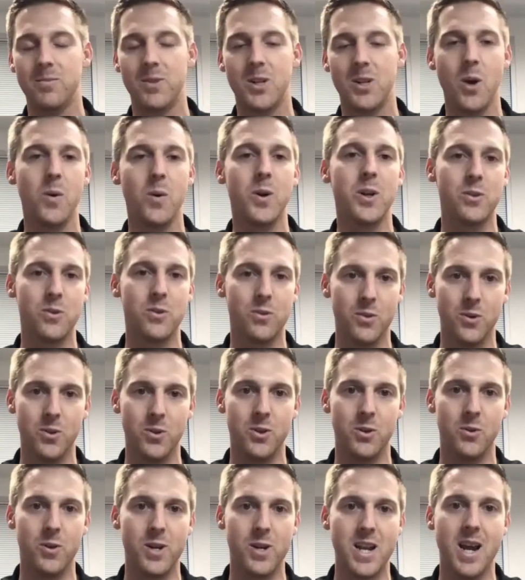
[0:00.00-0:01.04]
going through
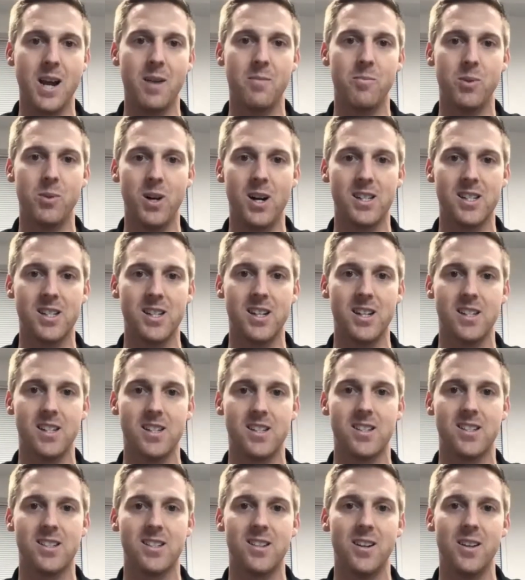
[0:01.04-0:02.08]
the rehab
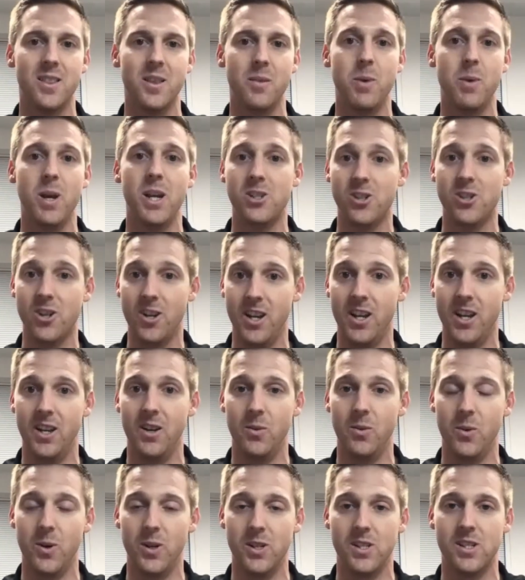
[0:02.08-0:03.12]
process on the patient end
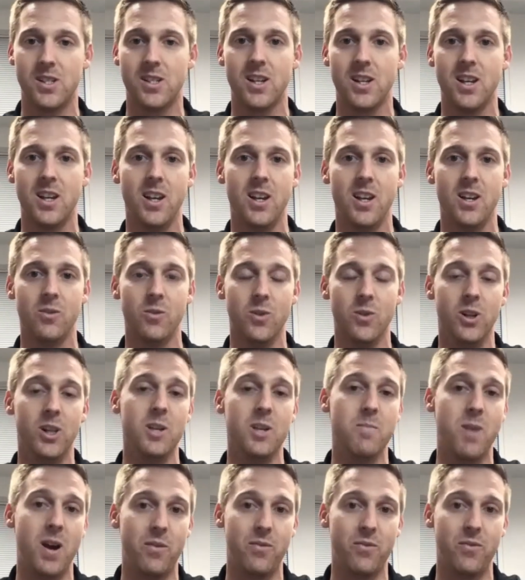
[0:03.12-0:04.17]
was really
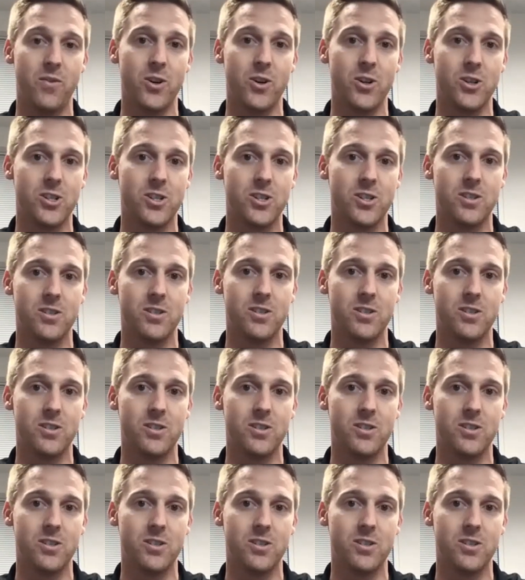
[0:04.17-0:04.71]
my first